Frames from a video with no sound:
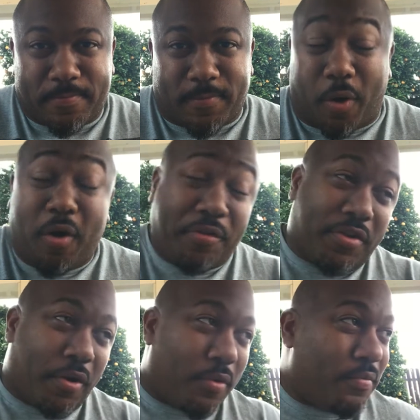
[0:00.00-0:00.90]

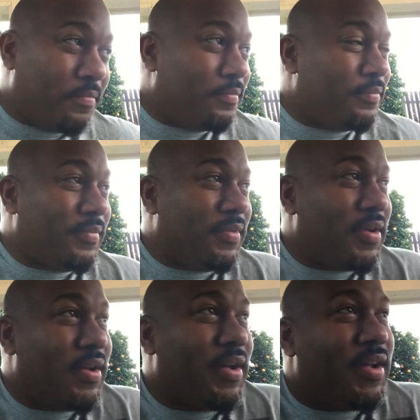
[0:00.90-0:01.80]
although
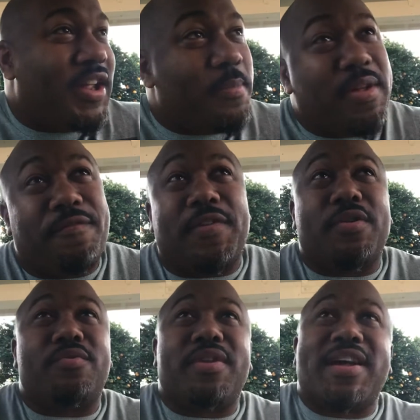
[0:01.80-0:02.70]
can be
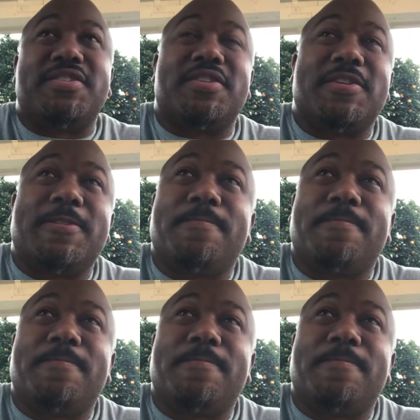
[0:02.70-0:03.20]
viewed as a